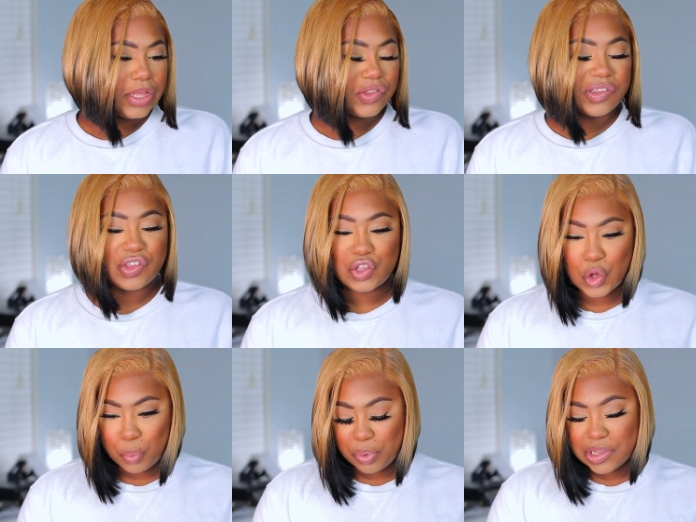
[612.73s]

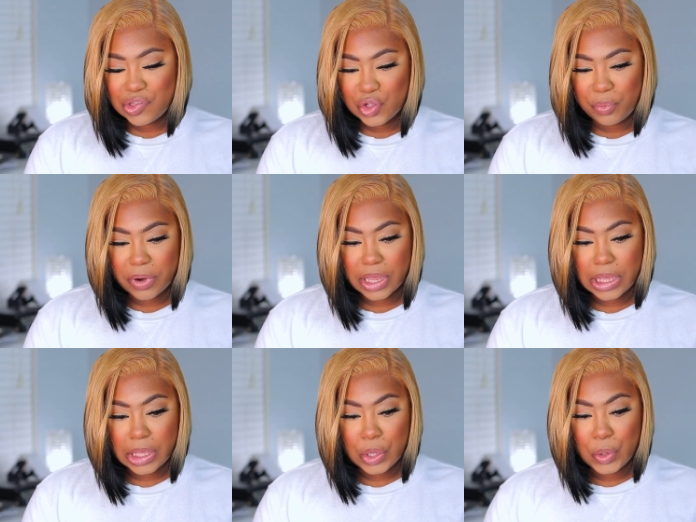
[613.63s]
super super
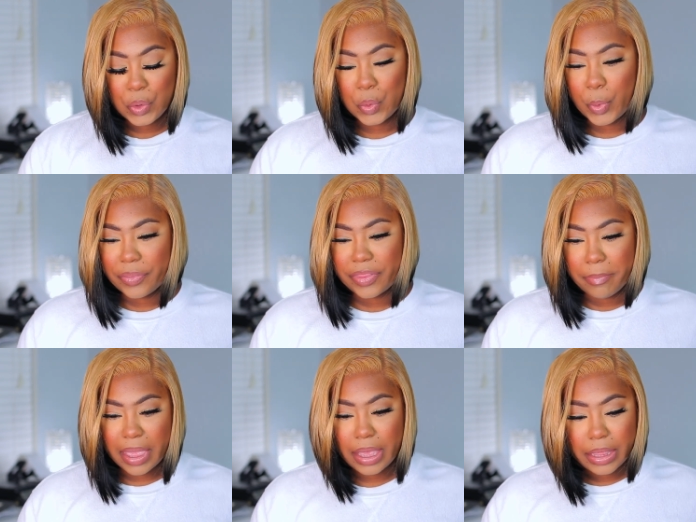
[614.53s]
cute with the
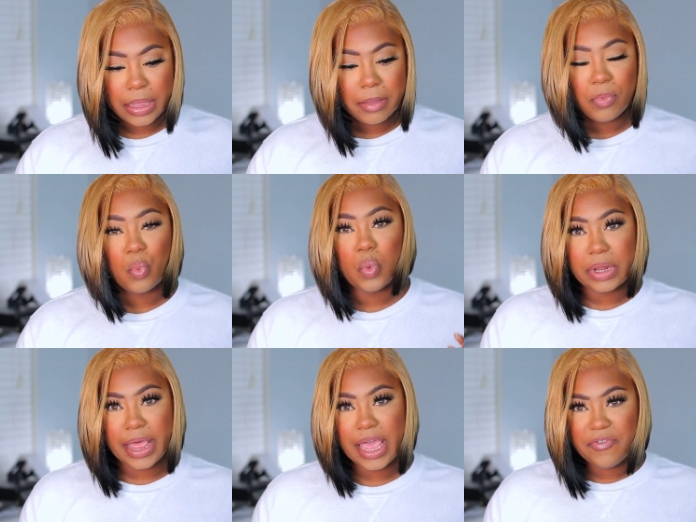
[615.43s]
makeup
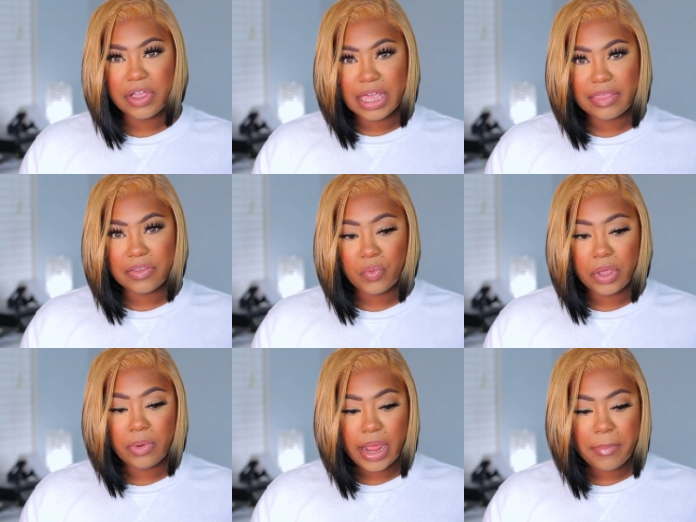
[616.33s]
will i ever get this
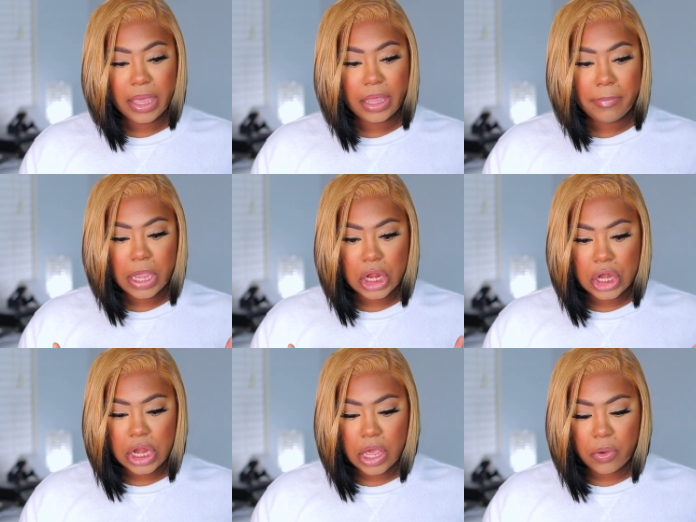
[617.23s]
wig without makeup
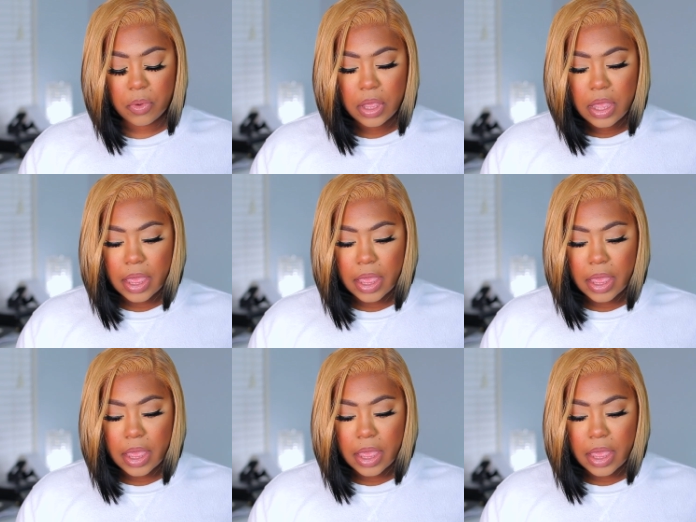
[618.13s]
no